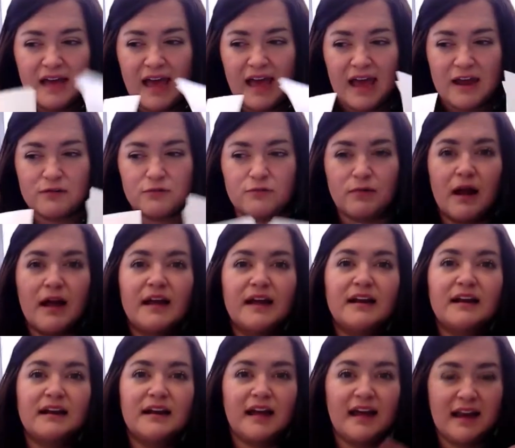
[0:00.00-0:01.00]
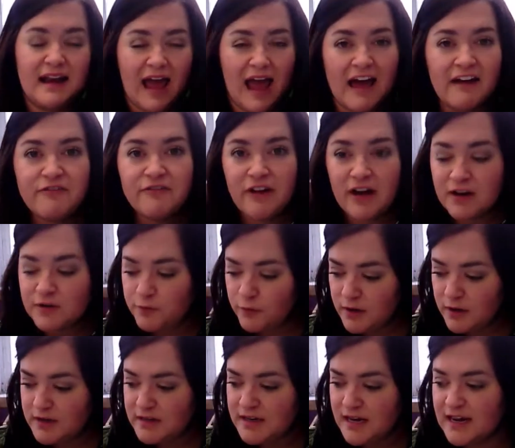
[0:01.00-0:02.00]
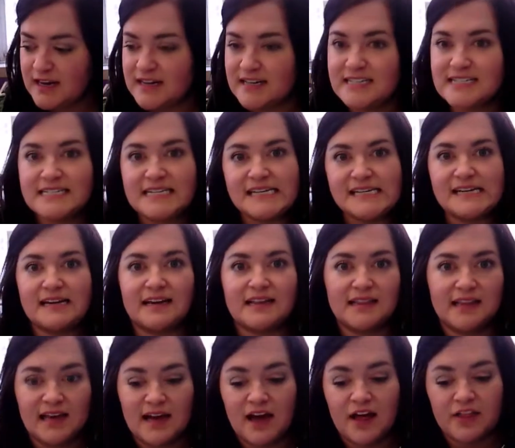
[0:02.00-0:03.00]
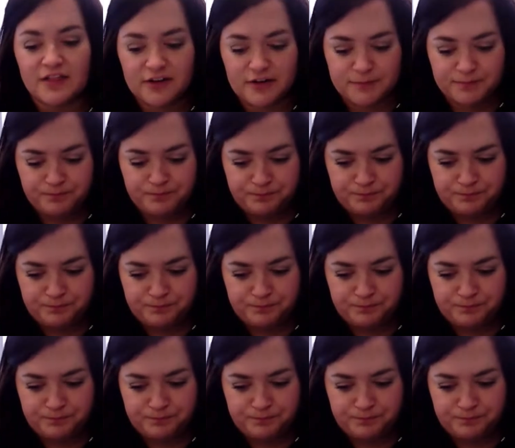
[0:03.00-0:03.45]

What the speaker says: and write an F on one and a T on the other.